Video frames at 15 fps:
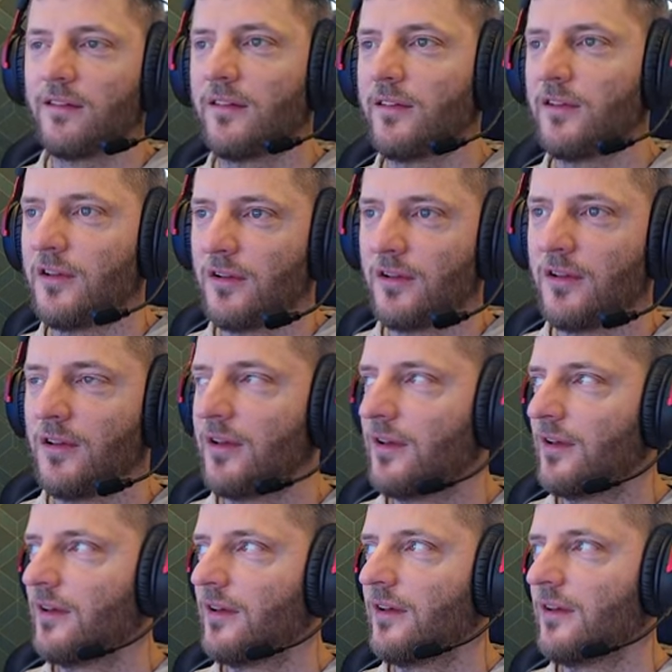
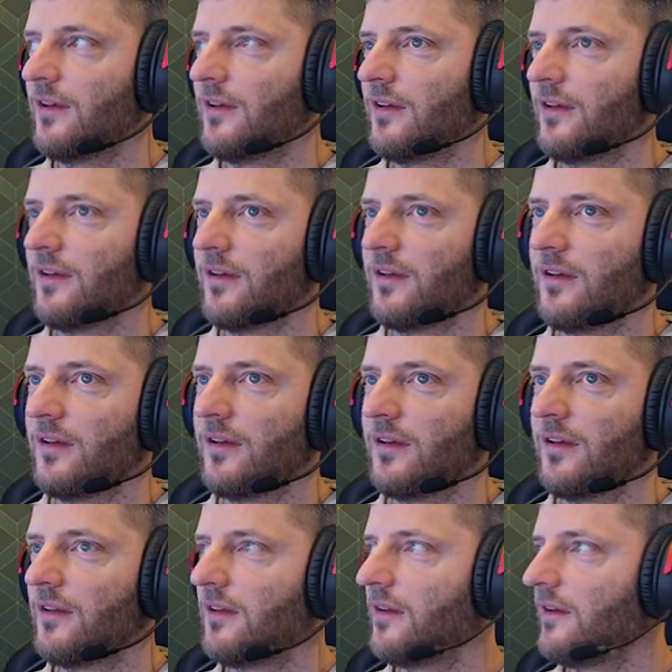
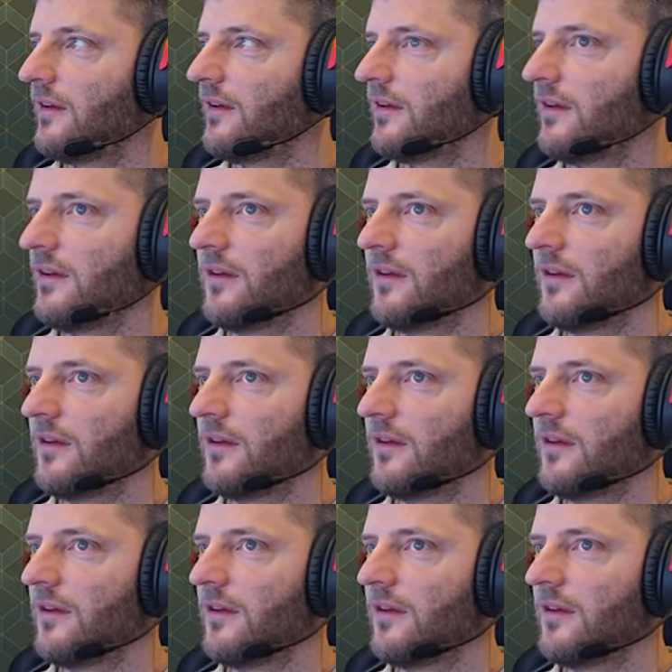Nothing is said.